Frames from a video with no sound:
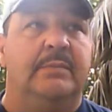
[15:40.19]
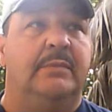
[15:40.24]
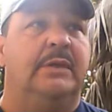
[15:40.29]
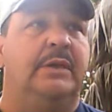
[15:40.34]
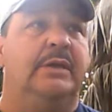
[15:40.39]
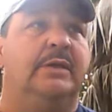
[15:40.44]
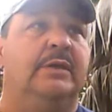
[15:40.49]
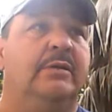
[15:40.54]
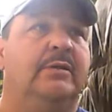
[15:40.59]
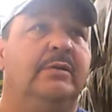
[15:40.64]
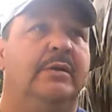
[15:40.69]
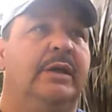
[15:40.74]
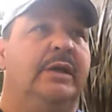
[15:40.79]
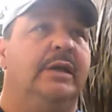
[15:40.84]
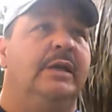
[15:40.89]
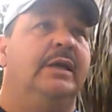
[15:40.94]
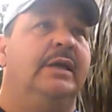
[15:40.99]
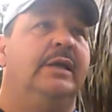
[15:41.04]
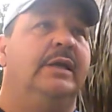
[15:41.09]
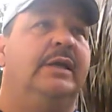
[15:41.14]
And
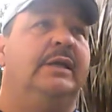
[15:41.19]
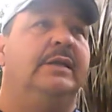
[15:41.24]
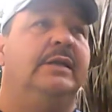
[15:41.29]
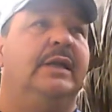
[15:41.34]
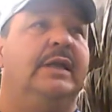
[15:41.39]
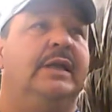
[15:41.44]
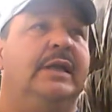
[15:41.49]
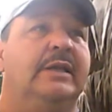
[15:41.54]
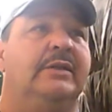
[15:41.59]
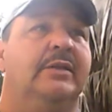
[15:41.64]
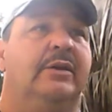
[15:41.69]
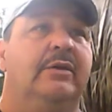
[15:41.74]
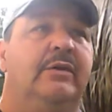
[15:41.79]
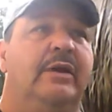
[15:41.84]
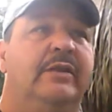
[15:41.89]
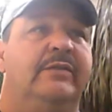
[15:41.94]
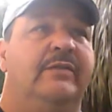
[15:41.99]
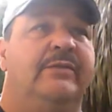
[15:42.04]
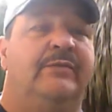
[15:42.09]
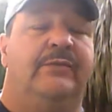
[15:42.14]
I know
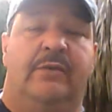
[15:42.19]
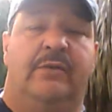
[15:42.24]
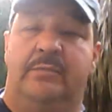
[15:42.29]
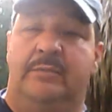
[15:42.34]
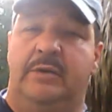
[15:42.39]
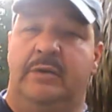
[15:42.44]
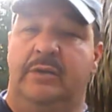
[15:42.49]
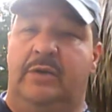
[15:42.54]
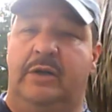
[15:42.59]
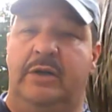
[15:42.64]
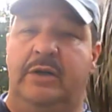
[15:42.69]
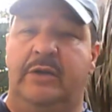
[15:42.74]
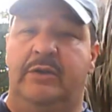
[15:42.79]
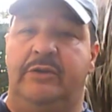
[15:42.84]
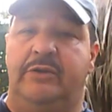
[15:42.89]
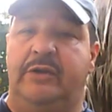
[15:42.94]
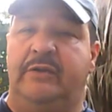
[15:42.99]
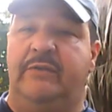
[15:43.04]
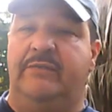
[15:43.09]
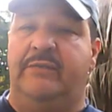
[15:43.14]
as a former lawyer,
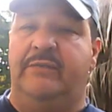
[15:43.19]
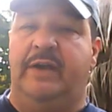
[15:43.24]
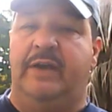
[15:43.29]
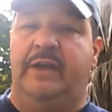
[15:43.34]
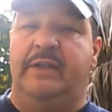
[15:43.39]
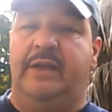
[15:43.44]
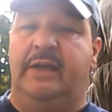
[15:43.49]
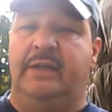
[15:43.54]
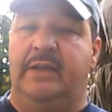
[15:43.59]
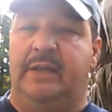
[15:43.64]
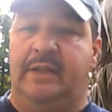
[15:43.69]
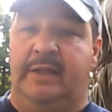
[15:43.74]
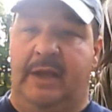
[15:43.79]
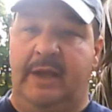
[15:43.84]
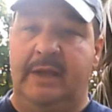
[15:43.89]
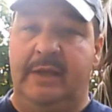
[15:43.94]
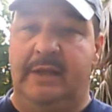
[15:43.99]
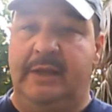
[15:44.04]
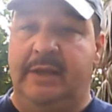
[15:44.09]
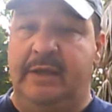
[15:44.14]
you can find out a
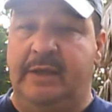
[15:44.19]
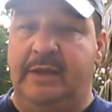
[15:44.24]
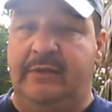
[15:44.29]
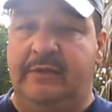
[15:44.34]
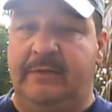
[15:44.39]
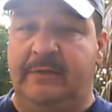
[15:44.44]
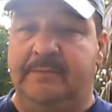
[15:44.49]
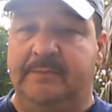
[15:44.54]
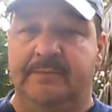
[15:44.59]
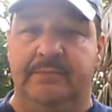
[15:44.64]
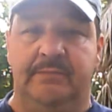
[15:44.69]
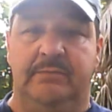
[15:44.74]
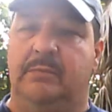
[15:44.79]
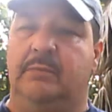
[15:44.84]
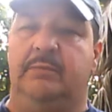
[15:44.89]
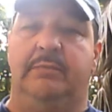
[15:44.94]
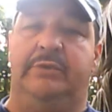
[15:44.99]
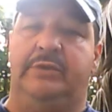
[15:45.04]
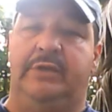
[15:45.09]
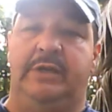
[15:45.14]
lot of things,
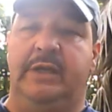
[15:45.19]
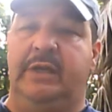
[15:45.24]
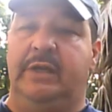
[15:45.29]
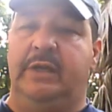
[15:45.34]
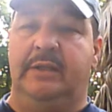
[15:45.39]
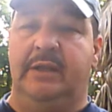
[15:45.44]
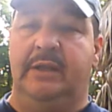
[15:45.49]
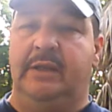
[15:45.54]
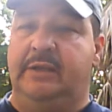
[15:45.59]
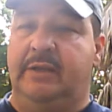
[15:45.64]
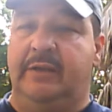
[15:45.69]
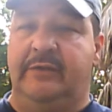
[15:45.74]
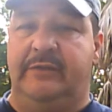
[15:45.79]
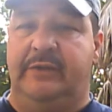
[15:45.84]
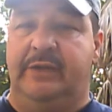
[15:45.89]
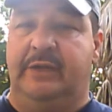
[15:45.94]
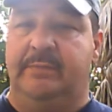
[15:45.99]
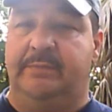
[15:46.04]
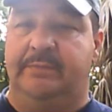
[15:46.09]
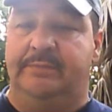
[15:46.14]
but you can't dig this
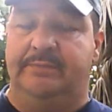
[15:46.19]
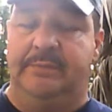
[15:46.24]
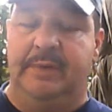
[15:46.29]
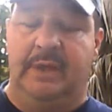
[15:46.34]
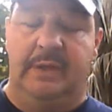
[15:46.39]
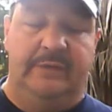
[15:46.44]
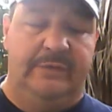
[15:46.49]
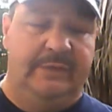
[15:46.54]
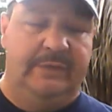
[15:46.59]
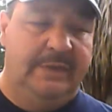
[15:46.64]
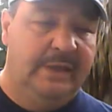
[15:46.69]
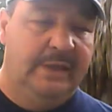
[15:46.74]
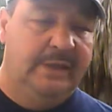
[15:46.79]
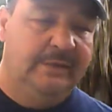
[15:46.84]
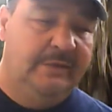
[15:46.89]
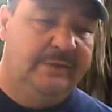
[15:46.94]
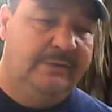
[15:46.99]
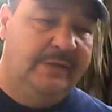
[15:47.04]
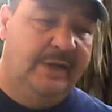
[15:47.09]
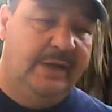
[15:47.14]
deep. There's
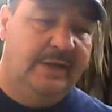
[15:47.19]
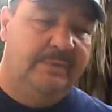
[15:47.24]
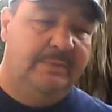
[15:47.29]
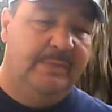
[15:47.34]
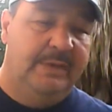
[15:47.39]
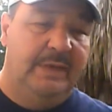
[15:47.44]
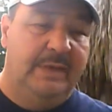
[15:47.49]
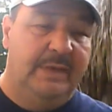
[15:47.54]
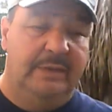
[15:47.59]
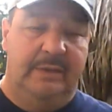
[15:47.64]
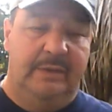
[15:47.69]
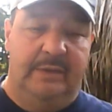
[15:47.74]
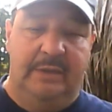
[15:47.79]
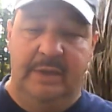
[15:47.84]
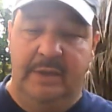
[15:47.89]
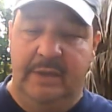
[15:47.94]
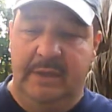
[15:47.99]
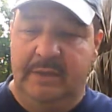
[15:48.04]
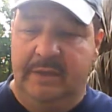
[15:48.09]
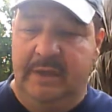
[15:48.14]
things inside of me and
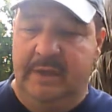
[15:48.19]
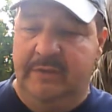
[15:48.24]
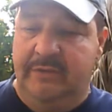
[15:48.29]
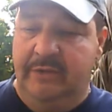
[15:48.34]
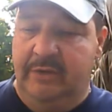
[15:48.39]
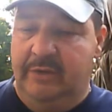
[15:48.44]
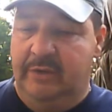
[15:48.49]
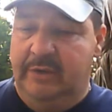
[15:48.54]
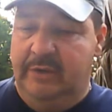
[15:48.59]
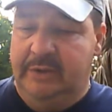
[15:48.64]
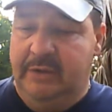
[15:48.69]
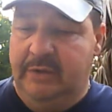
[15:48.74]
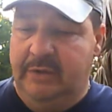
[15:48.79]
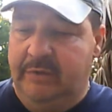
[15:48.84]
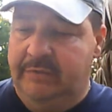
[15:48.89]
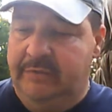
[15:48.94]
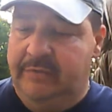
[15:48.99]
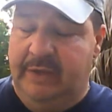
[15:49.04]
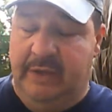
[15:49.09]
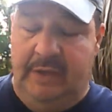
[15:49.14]
things the Lord
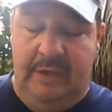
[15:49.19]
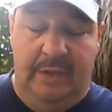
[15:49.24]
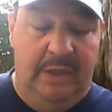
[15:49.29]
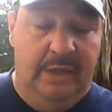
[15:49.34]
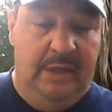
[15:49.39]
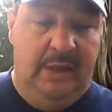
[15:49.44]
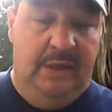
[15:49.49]
knows that,